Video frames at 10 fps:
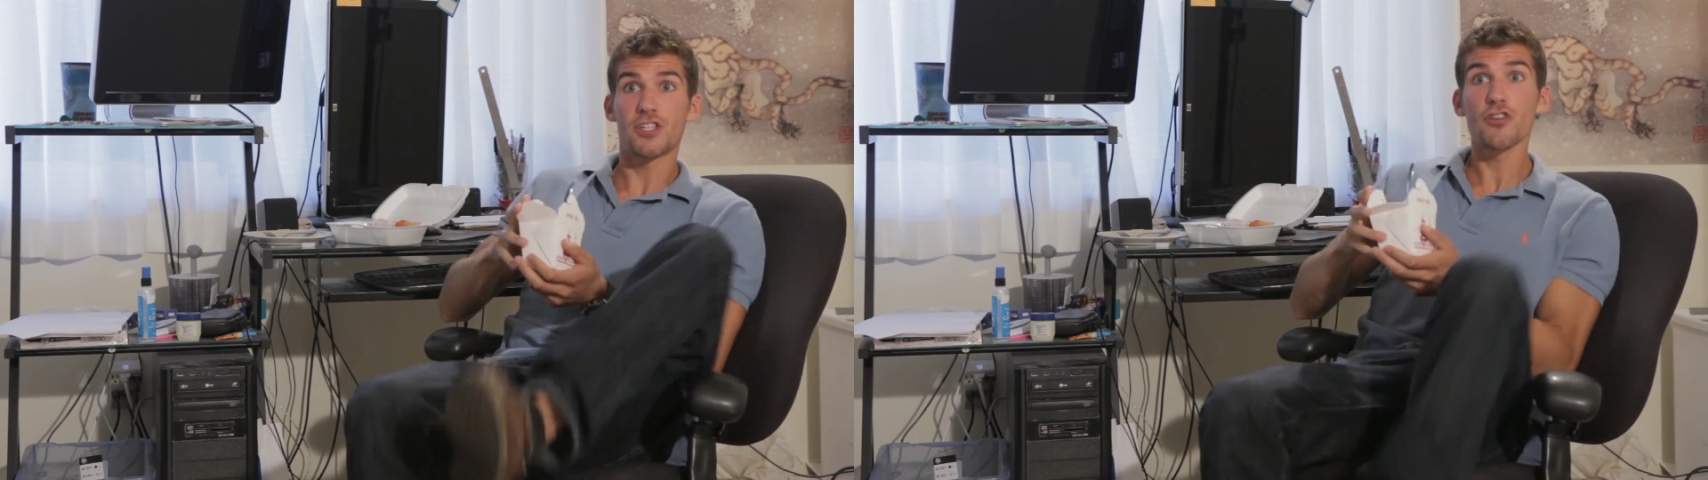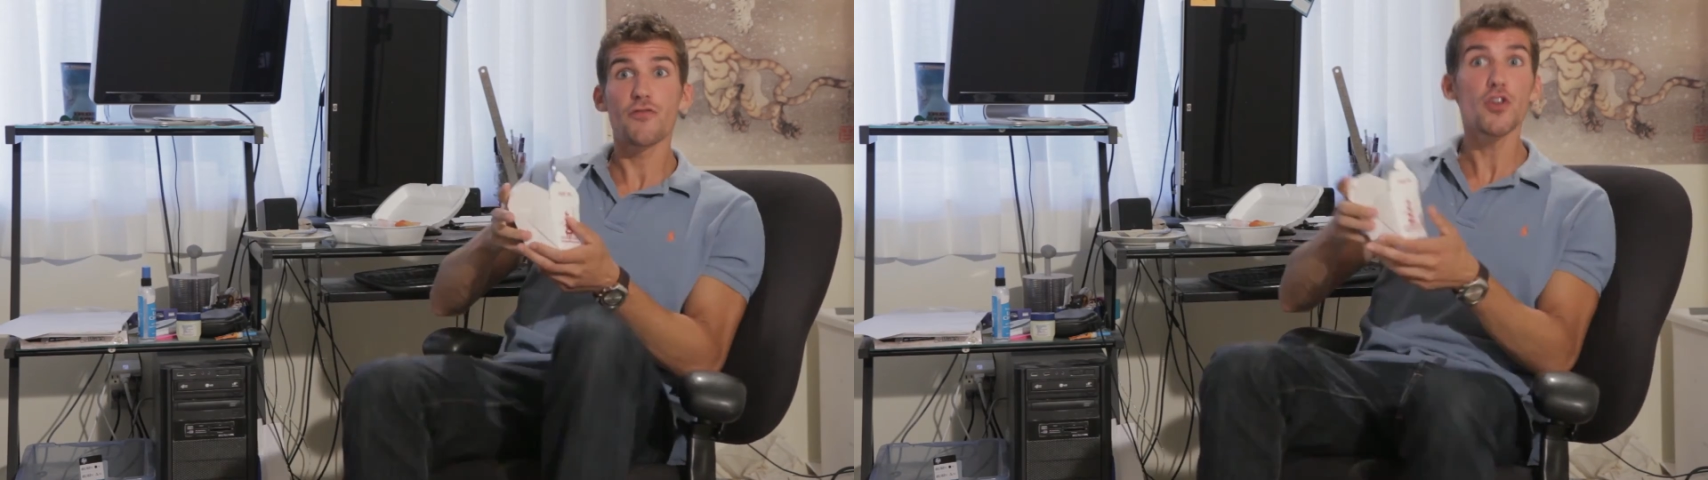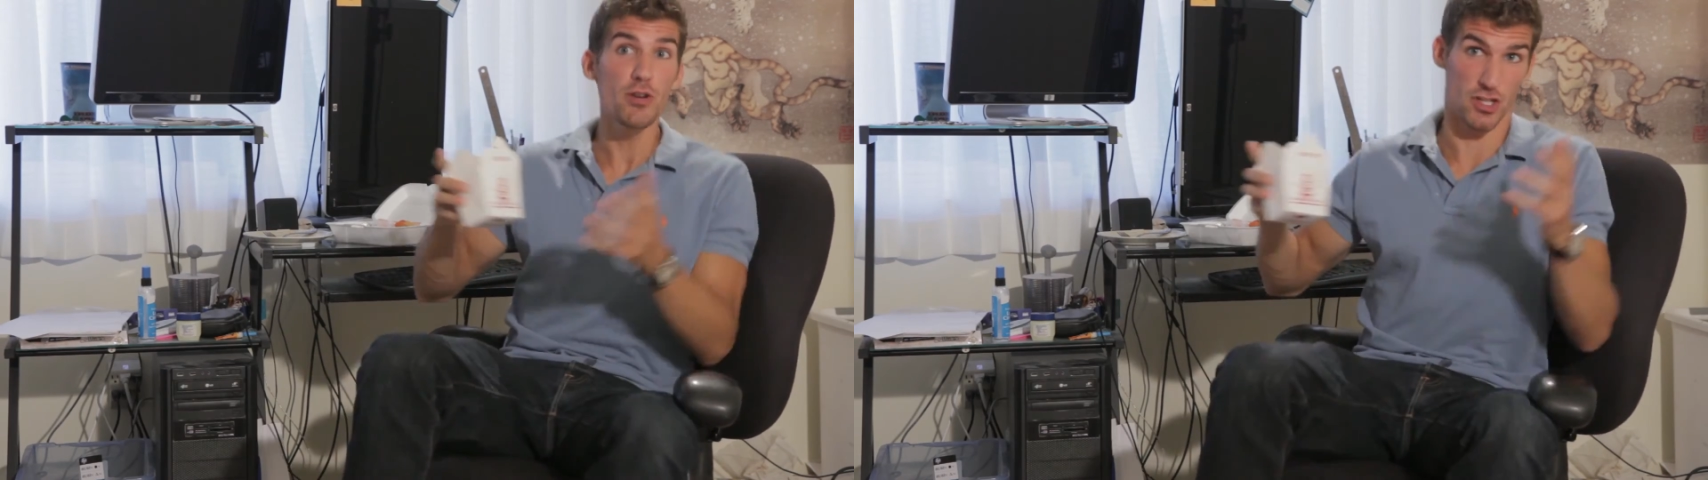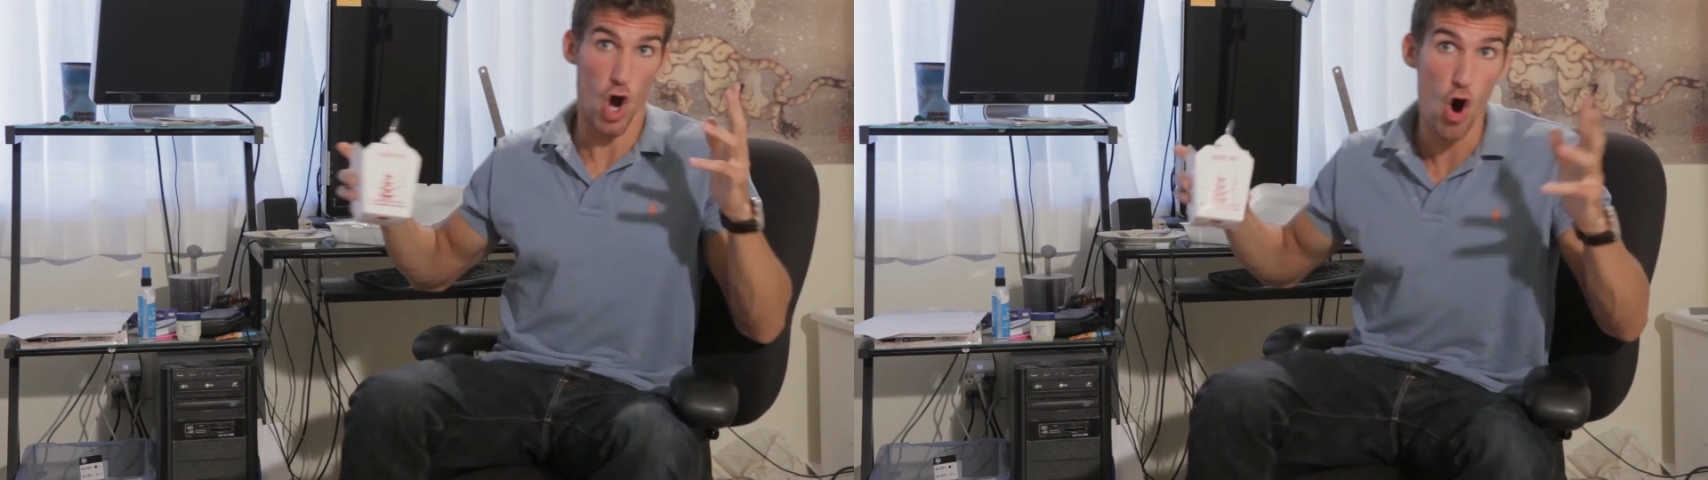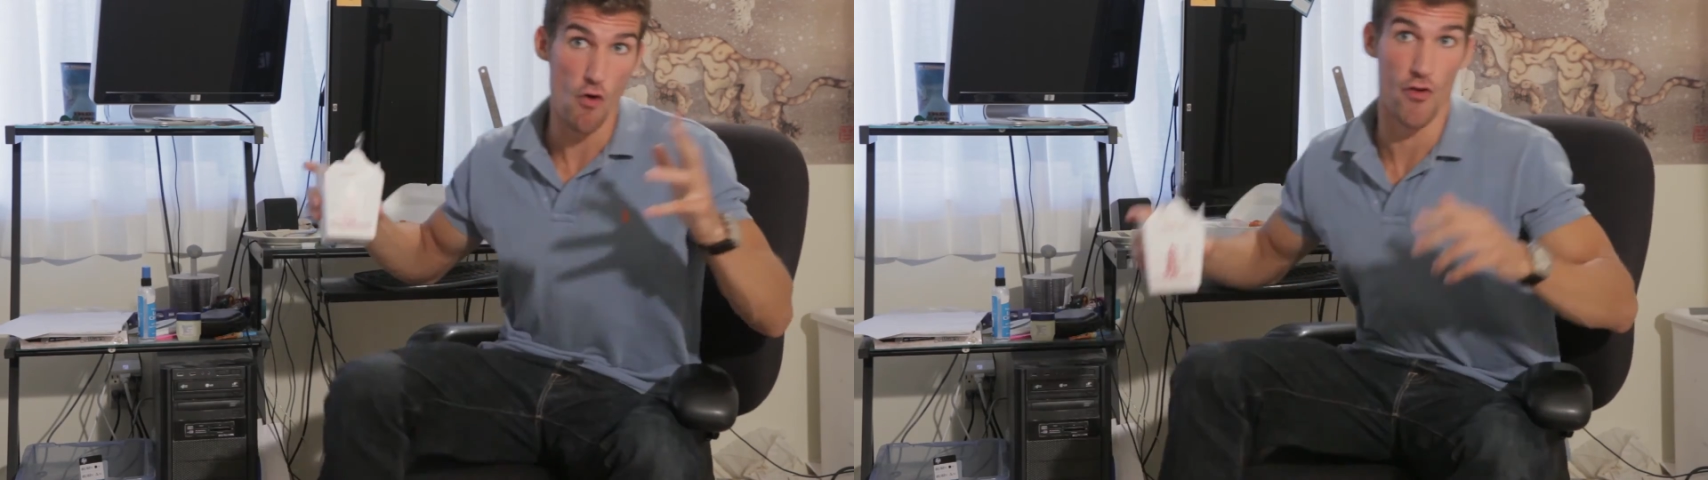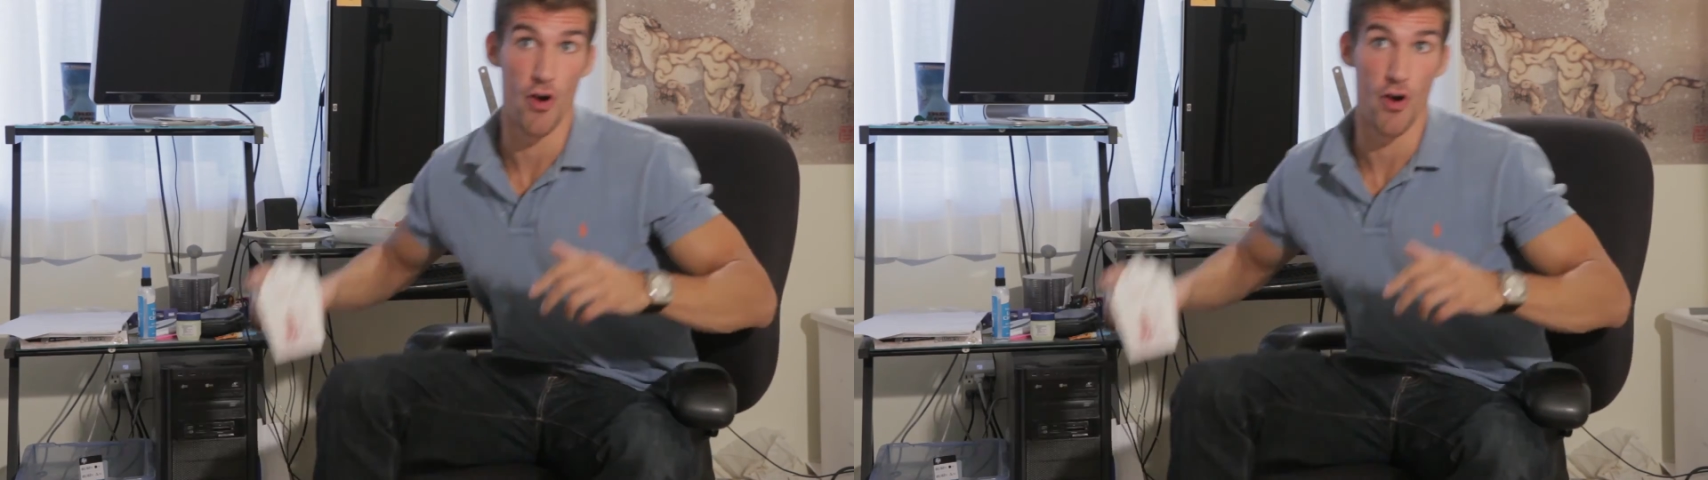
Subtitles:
interview is over.